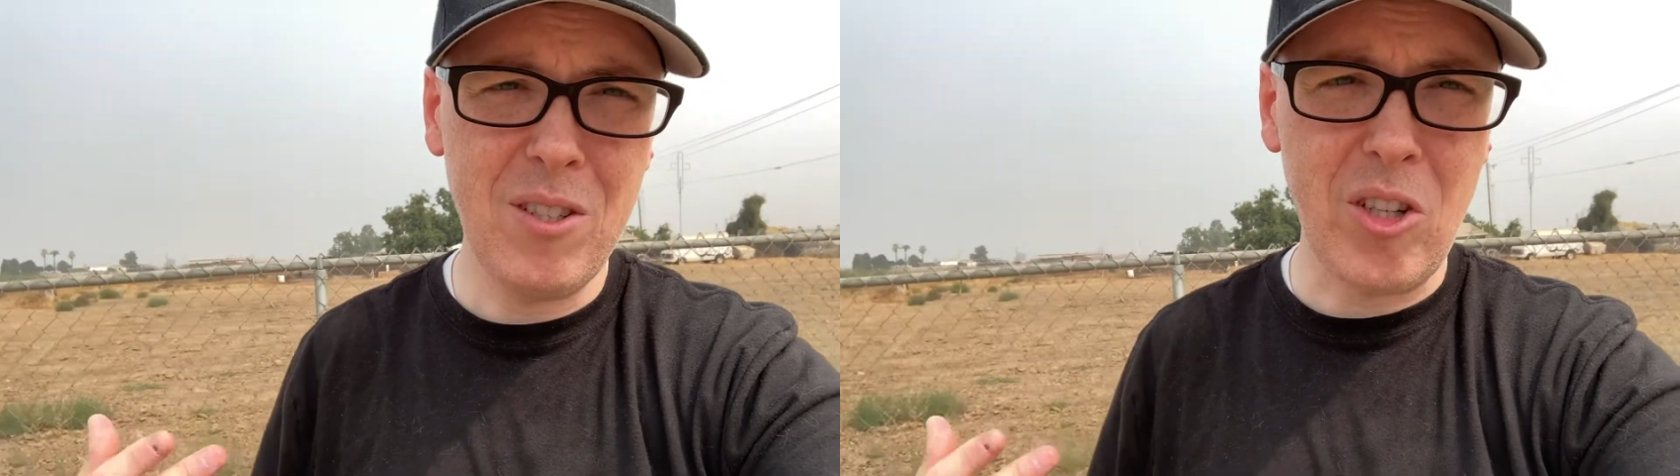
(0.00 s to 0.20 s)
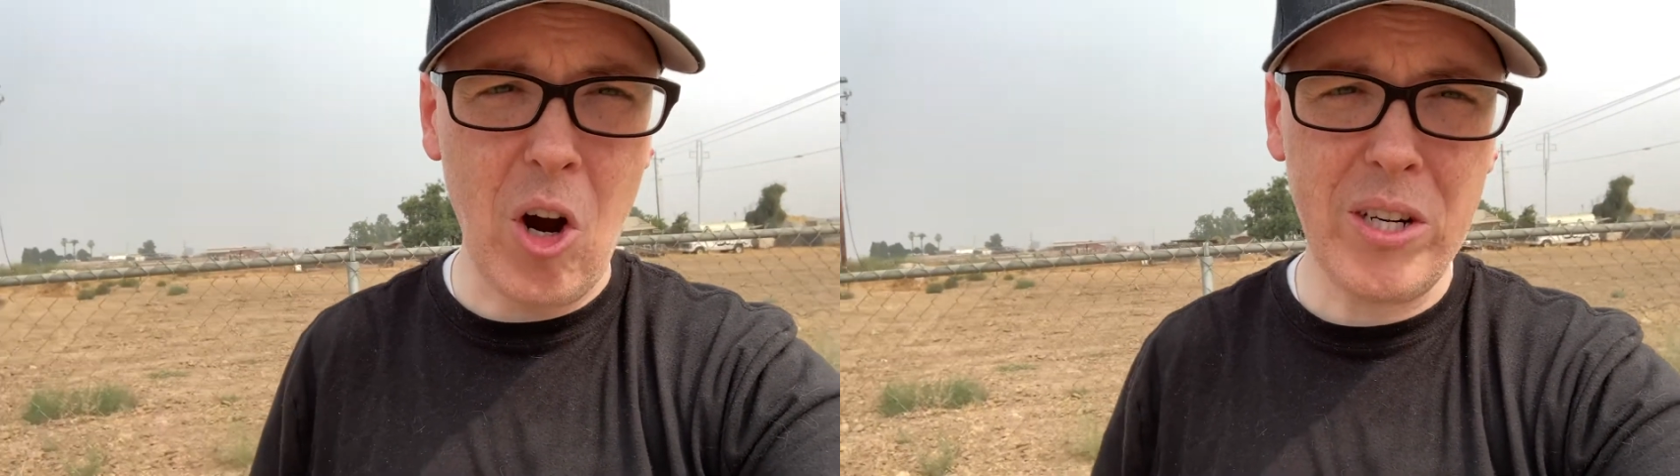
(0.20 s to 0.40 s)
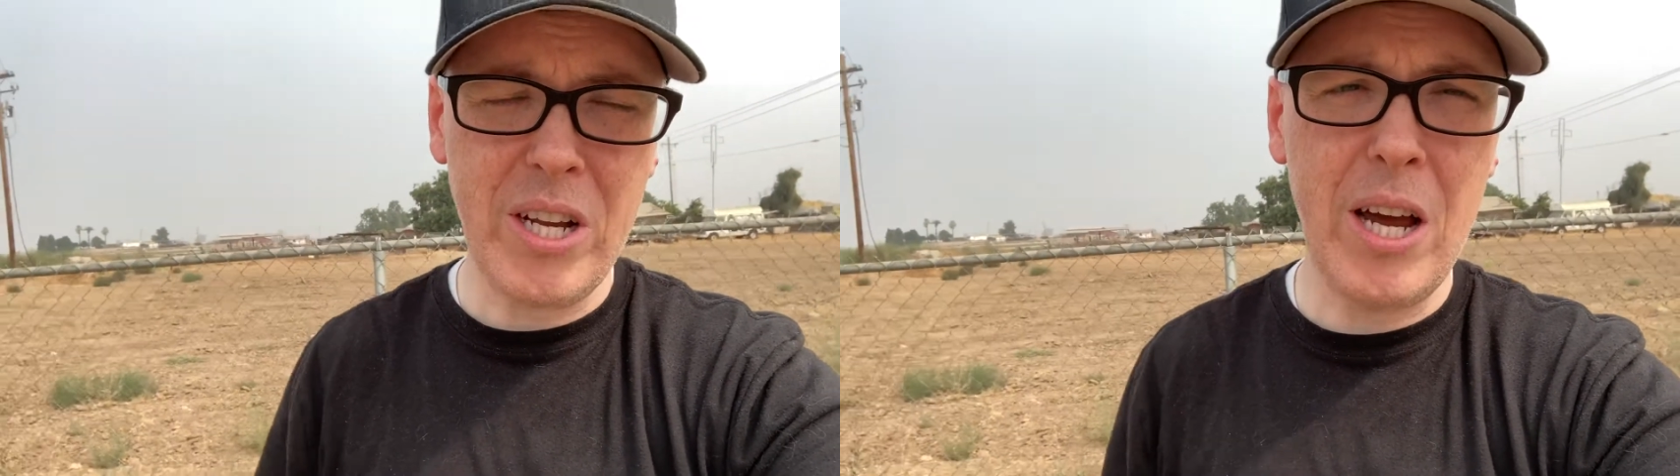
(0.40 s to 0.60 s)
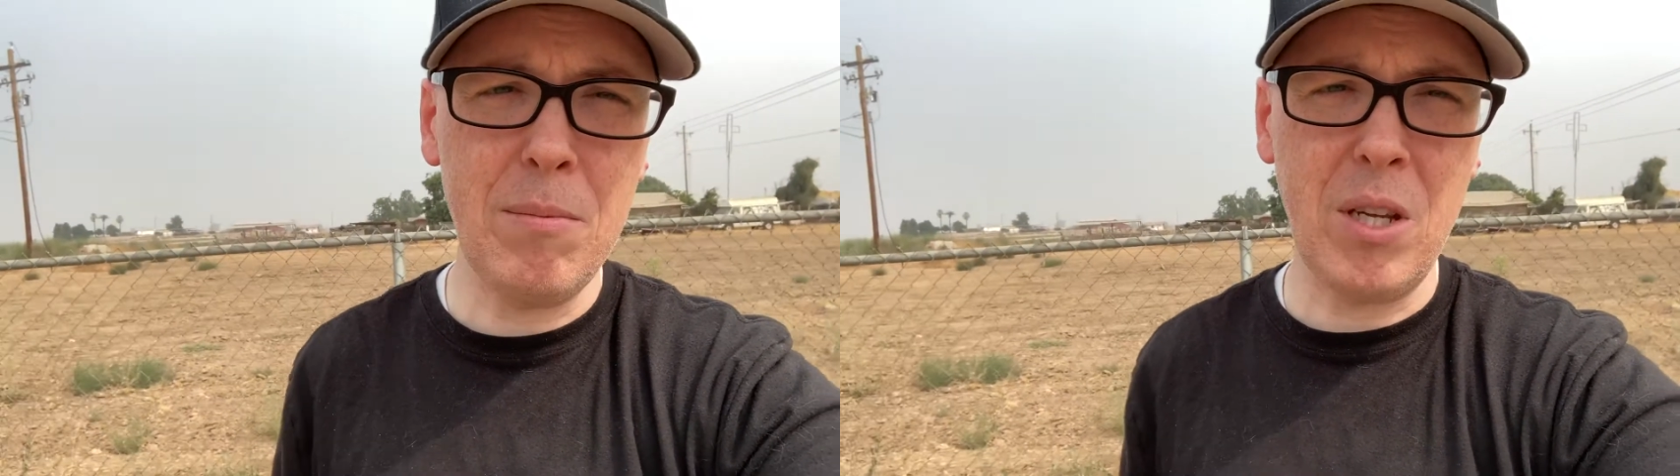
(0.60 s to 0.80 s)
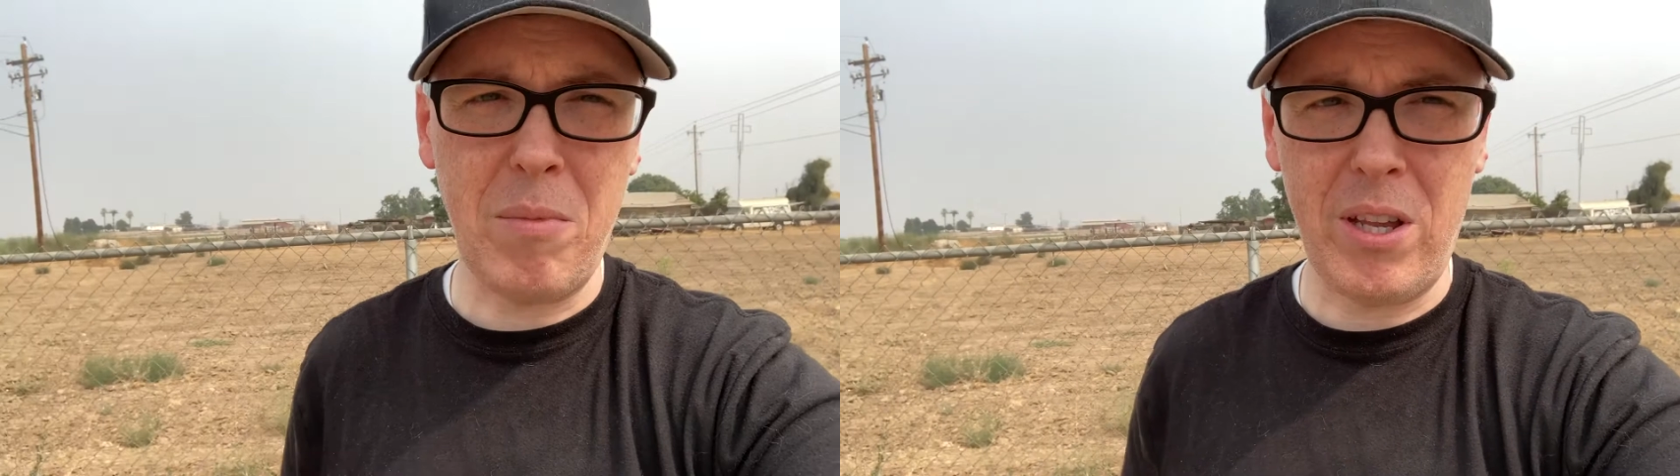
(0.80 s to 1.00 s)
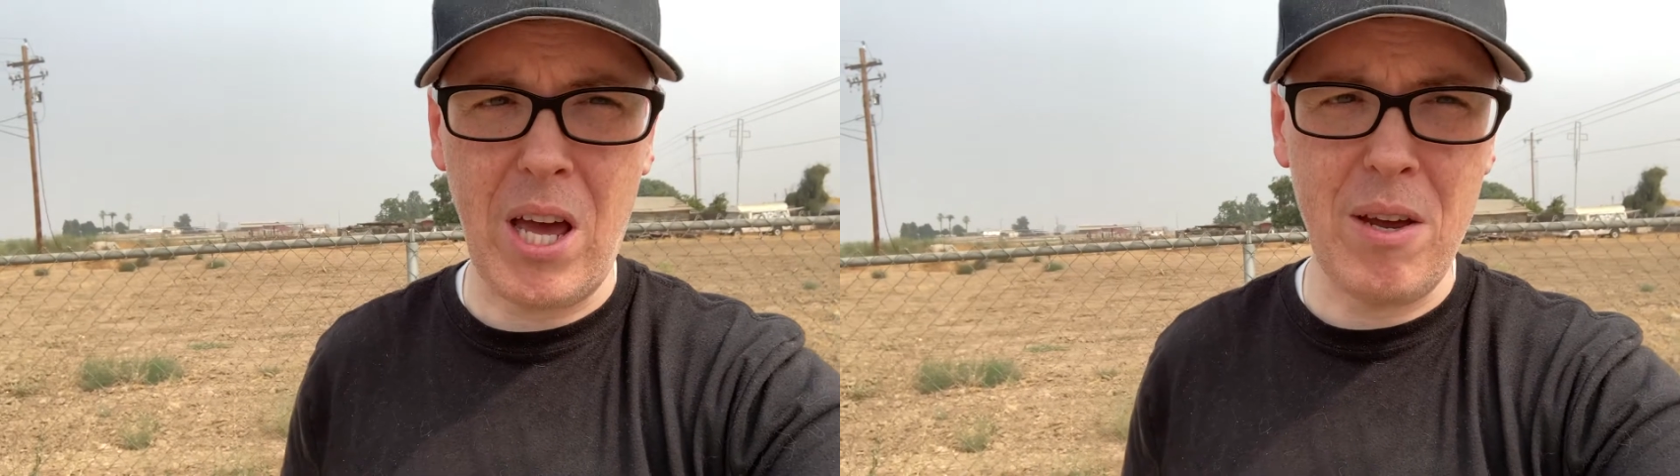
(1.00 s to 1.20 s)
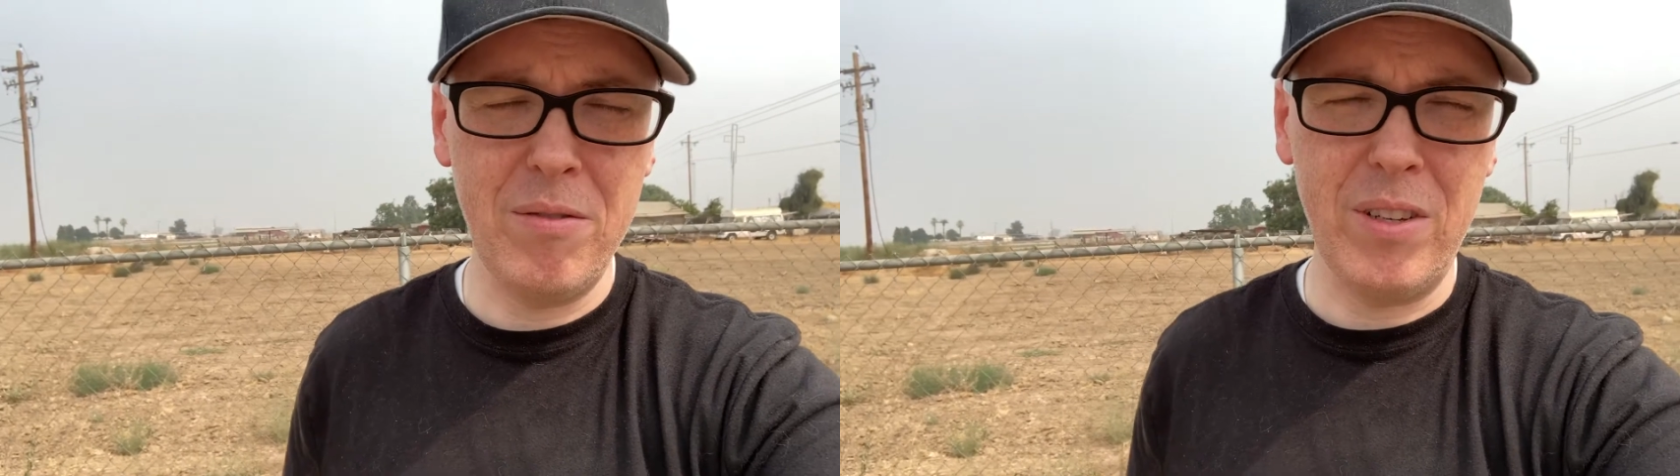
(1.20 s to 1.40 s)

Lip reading: dark times in my life.